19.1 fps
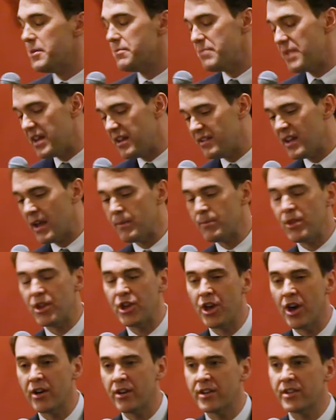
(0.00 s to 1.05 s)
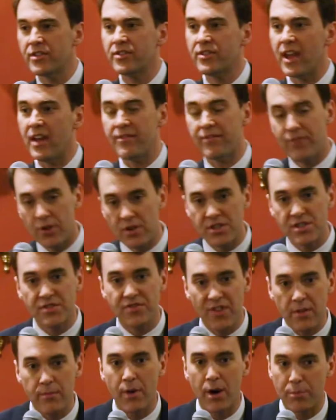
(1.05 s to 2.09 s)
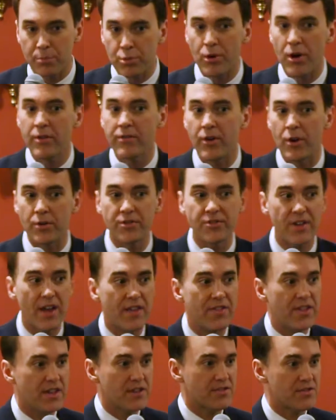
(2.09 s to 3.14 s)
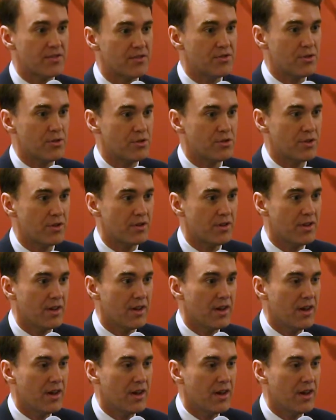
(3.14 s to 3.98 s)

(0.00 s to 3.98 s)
being named the youngest and first female provost at the institution,